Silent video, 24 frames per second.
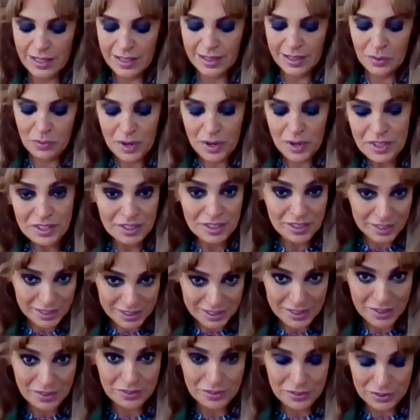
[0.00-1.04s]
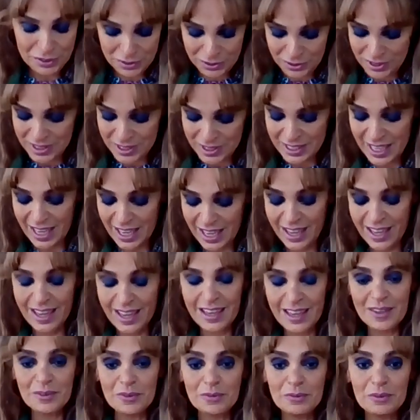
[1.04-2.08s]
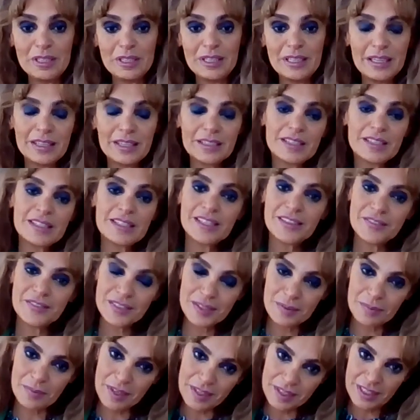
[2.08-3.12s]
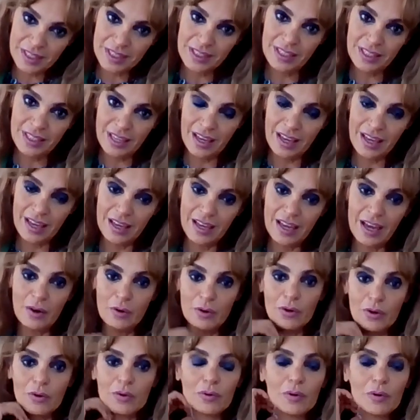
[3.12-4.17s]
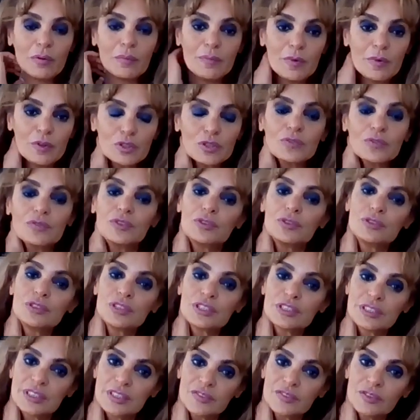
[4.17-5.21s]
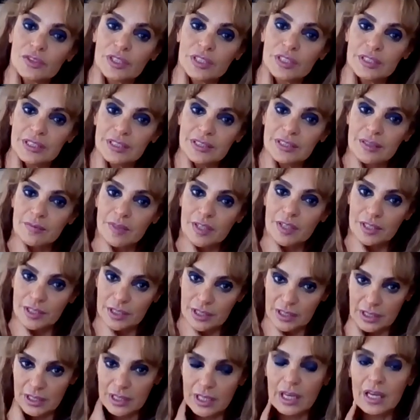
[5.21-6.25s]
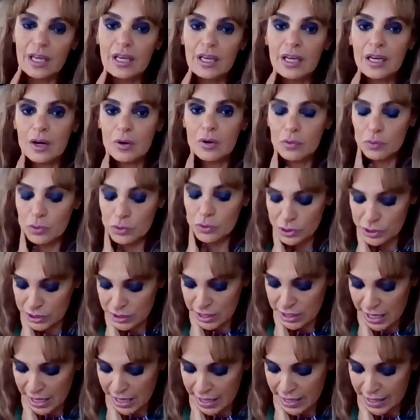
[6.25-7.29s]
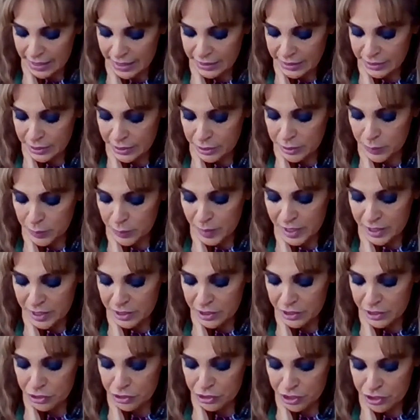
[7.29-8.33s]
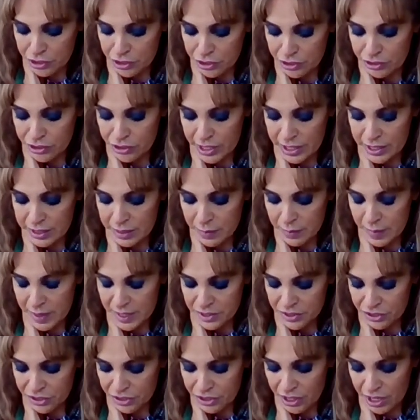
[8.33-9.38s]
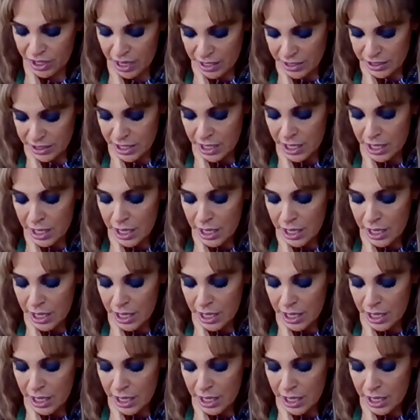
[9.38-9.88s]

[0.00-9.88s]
The winners, of course, will receive the money. Or most of you received already the money award, and it's been registered in the masterclass